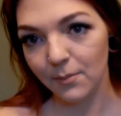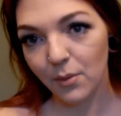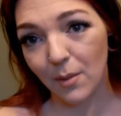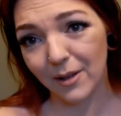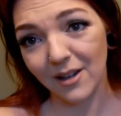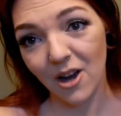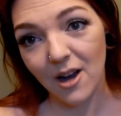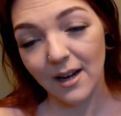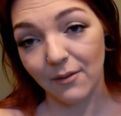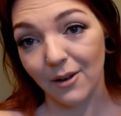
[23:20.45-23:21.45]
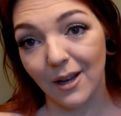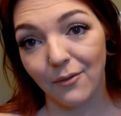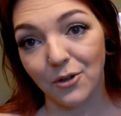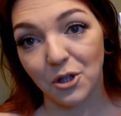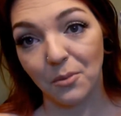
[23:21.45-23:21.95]
Probably not. If you get it
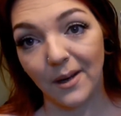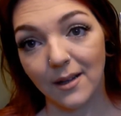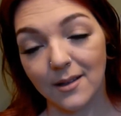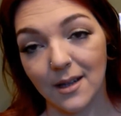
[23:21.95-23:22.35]
for $2